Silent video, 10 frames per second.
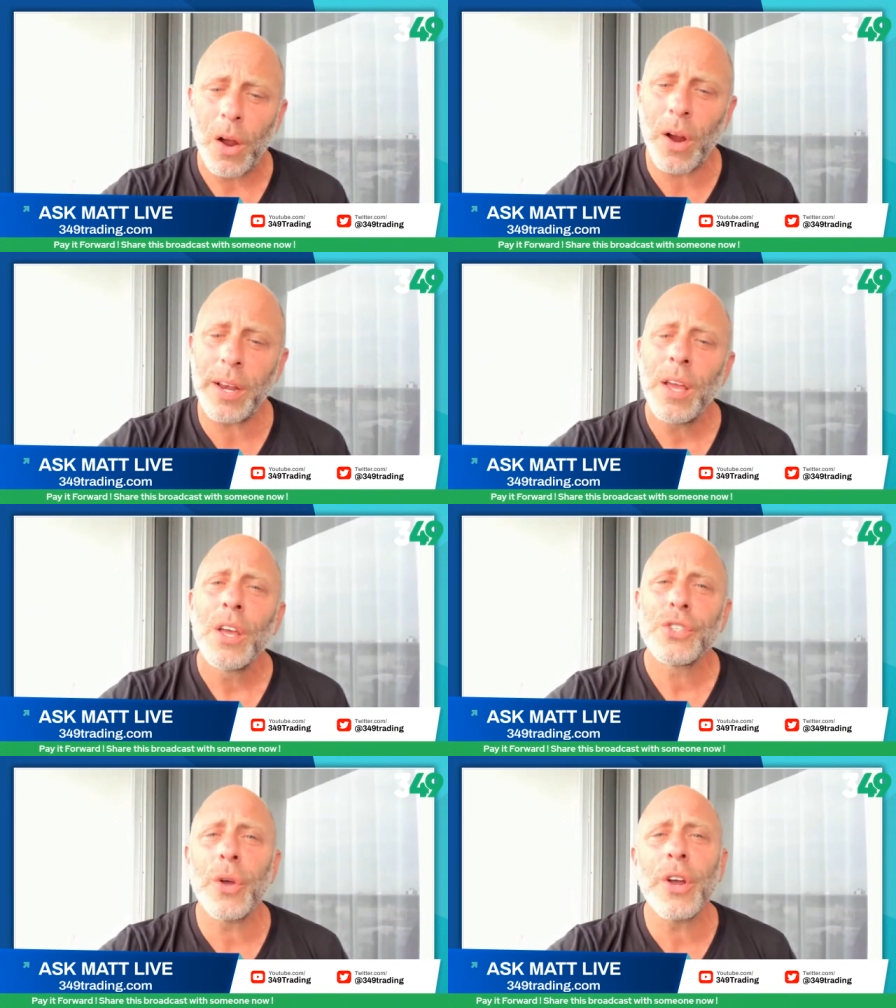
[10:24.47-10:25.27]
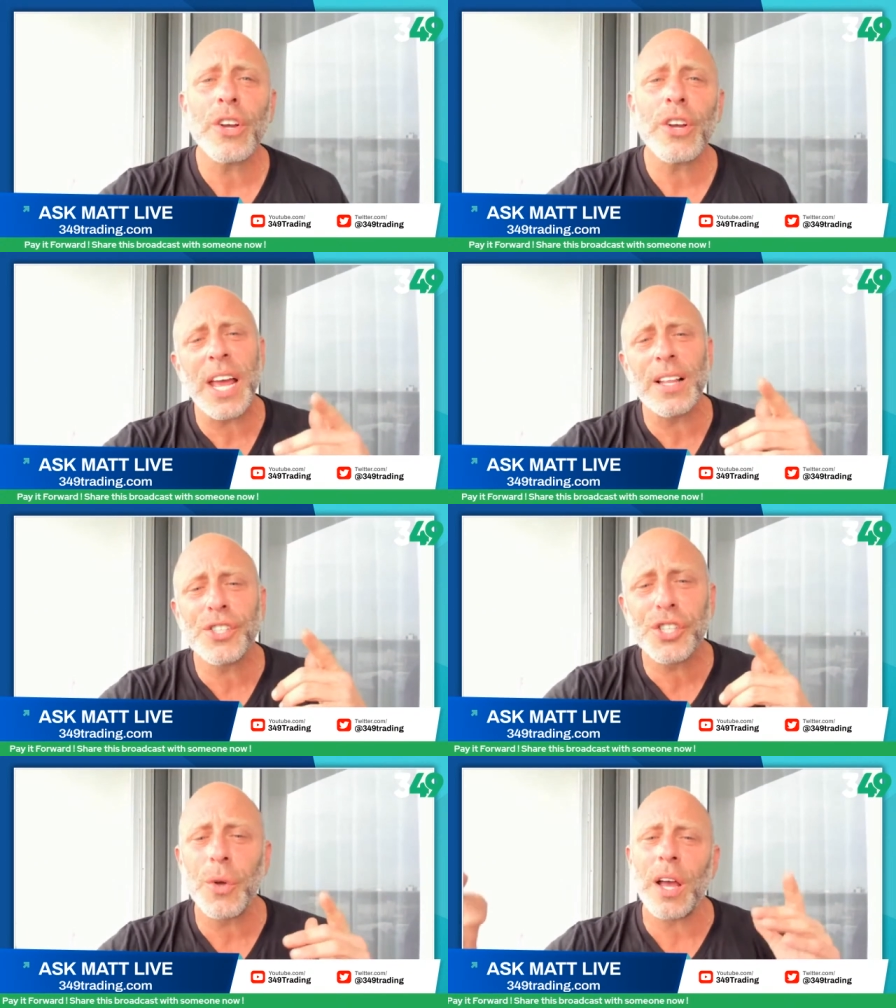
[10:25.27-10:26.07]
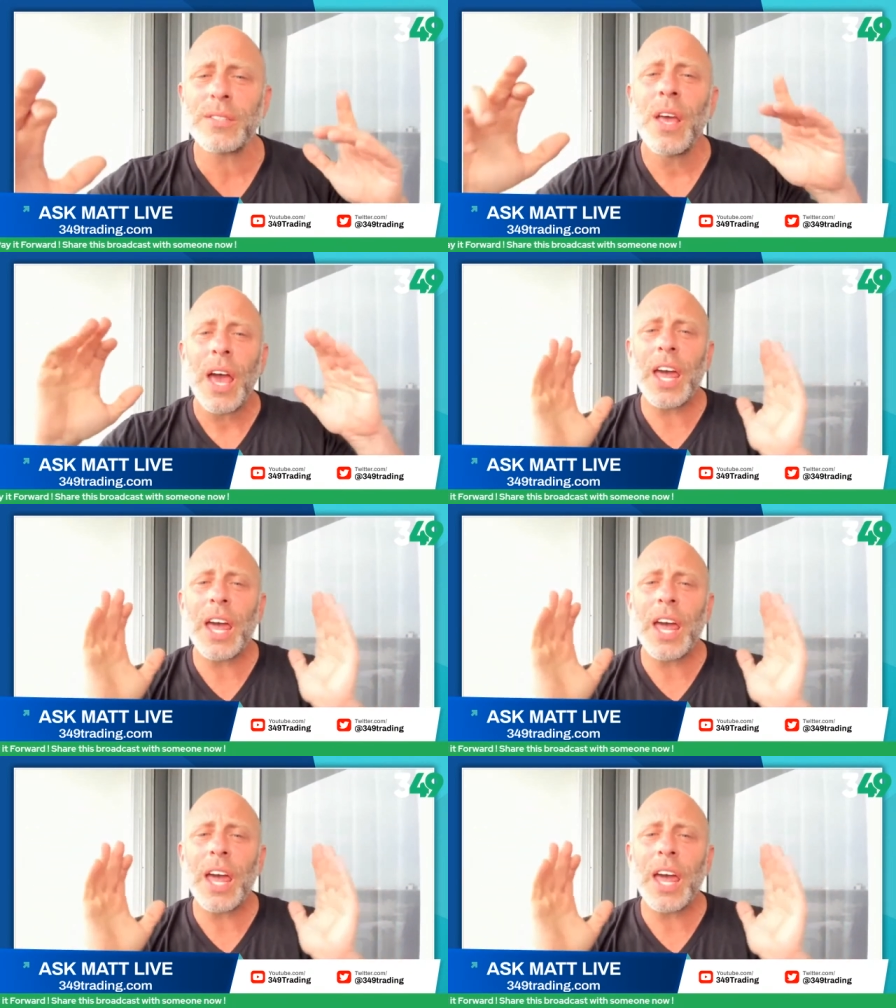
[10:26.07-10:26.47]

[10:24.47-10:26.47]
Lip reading: All right. So here's the challenge to you guys.